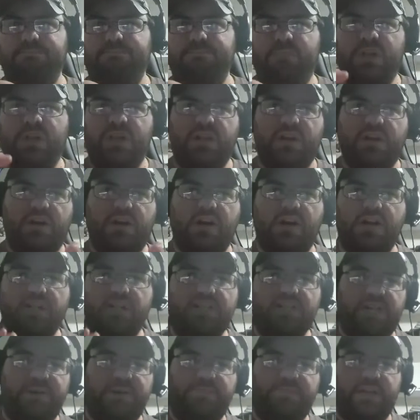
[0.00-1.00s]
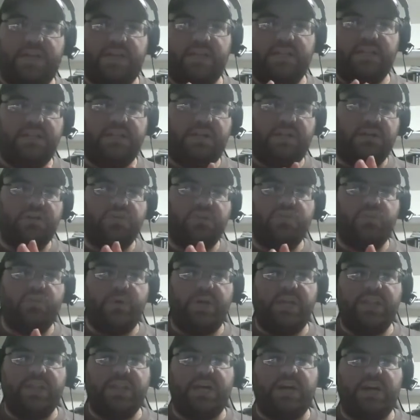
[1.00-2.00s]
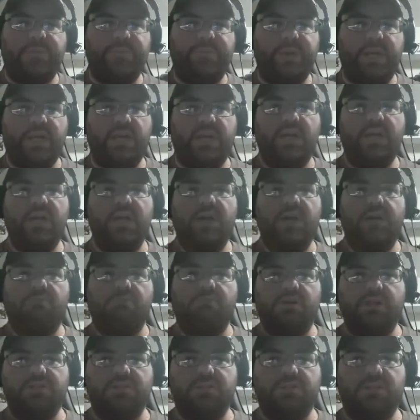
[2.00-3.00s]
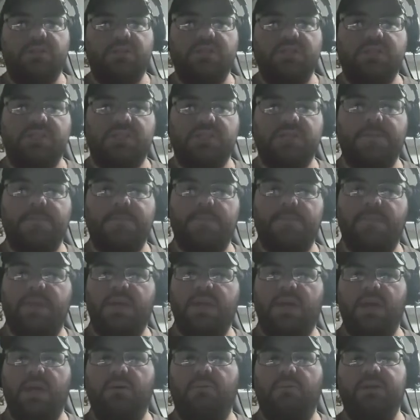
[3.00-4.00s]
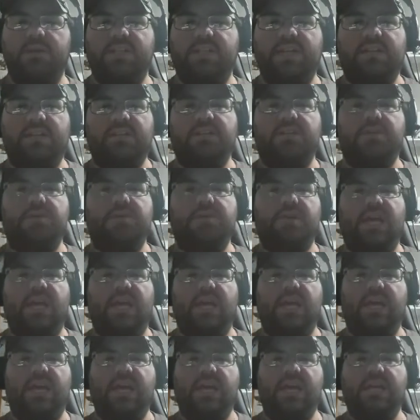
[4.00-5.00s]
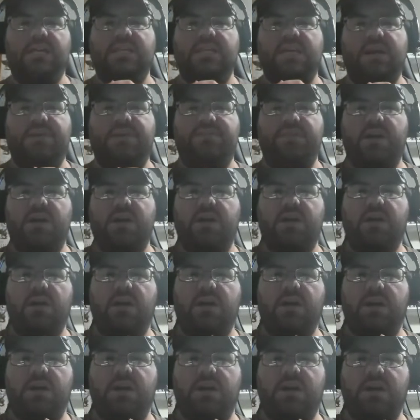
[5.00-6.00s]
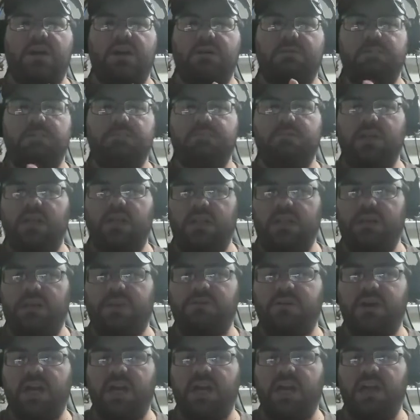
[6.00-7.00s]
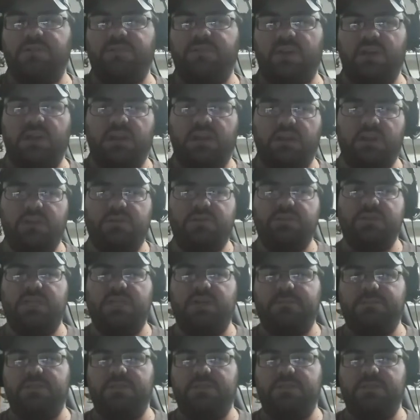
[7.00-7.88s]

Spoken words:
another archetype that deals with helping rituals. What they do is, if they are in the grave, you can use them